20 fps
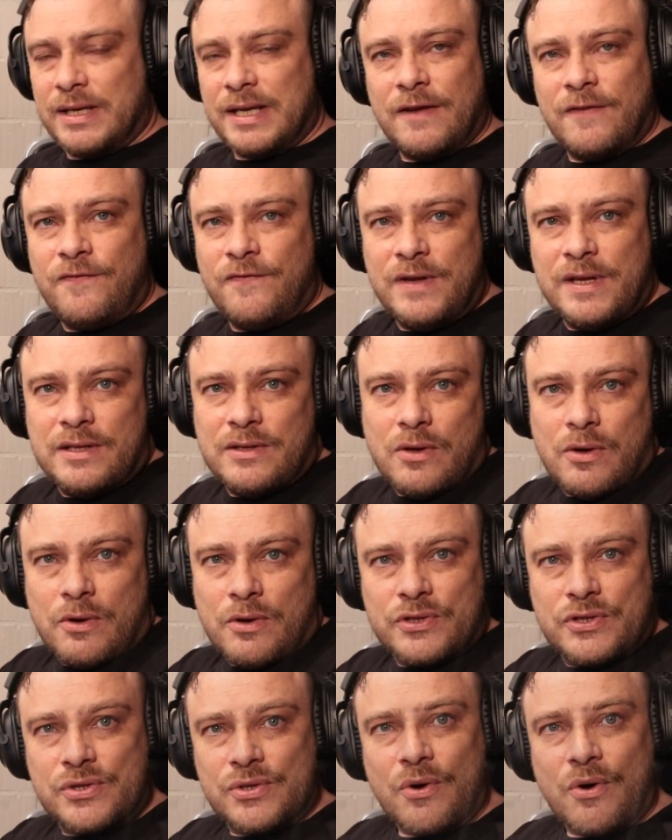they feel
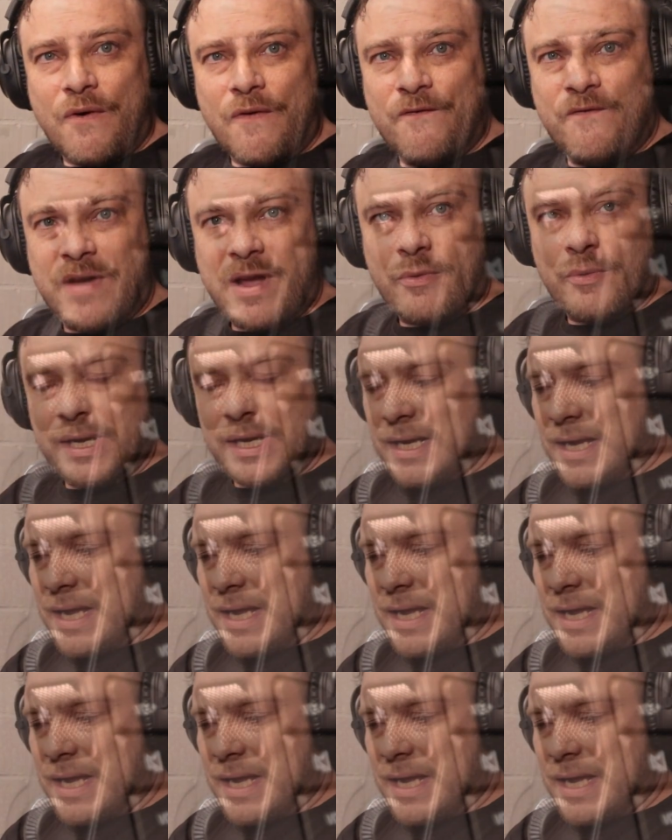also very